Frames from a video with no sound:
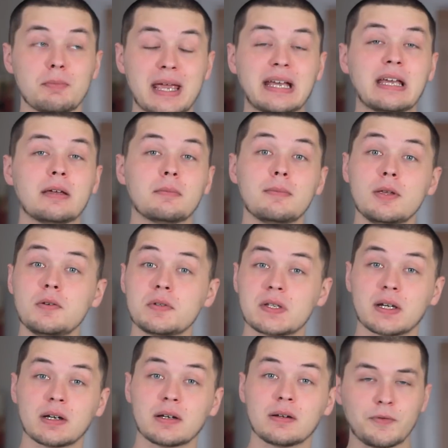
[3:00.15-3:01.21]
to making
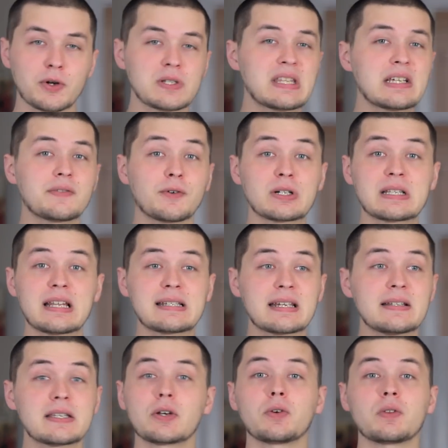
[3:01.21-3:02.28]
music? So first things first, let's
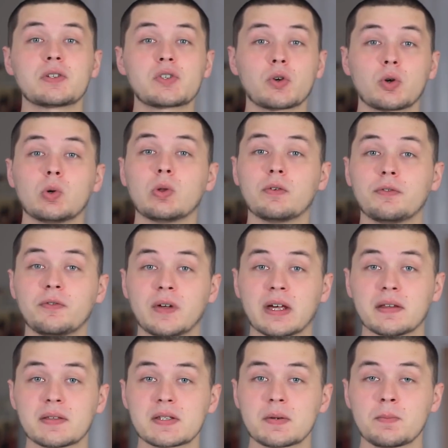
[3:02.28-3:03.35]
consider the circle of
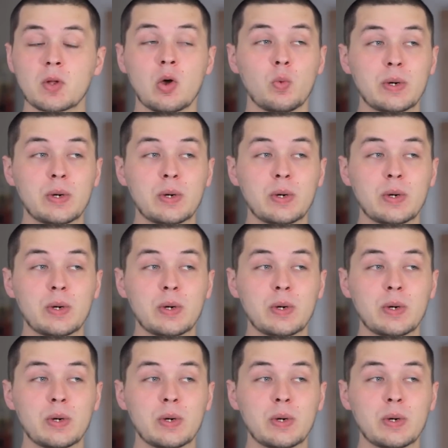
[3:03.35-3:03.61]
fifths.